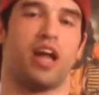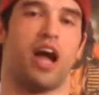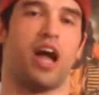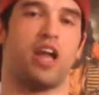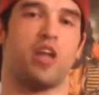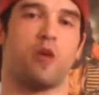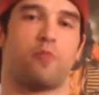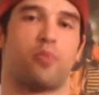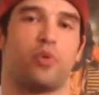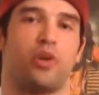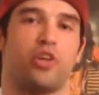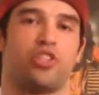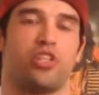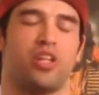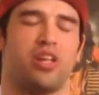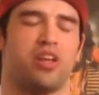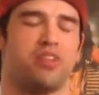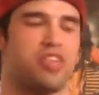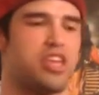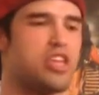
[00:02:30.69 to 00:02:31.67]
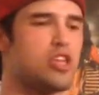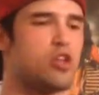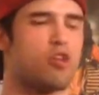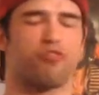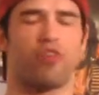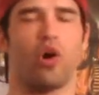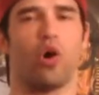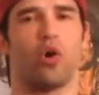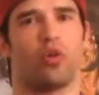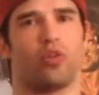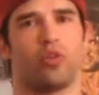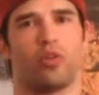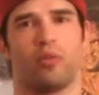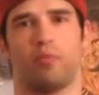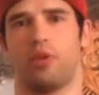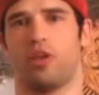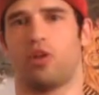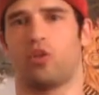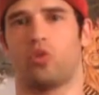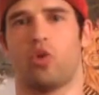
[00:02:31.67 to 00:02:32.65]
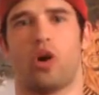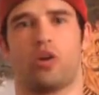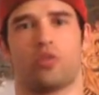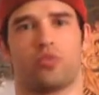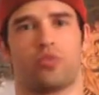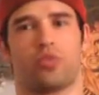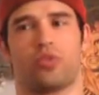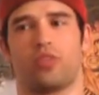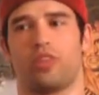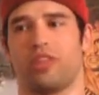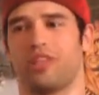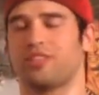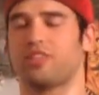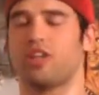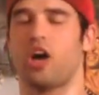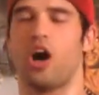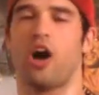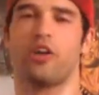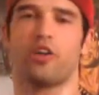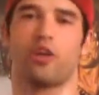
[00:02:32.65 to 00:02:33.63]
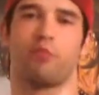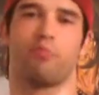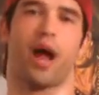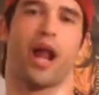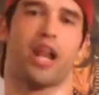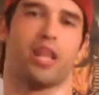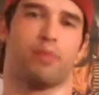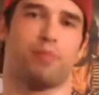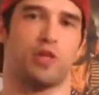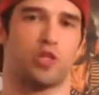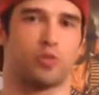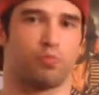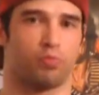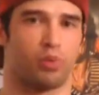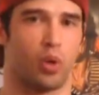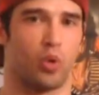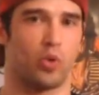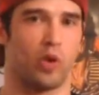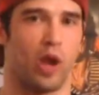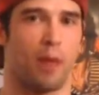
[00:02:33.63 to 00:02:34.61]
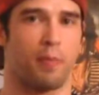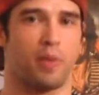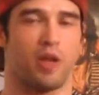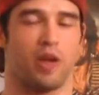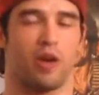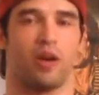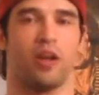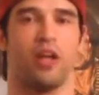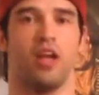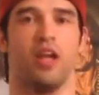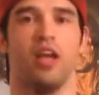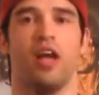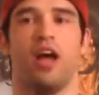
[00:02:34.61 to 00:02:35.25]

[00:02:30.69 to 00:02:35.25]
I appreciate it. Thank you for following me along through the entire Body Beast program here.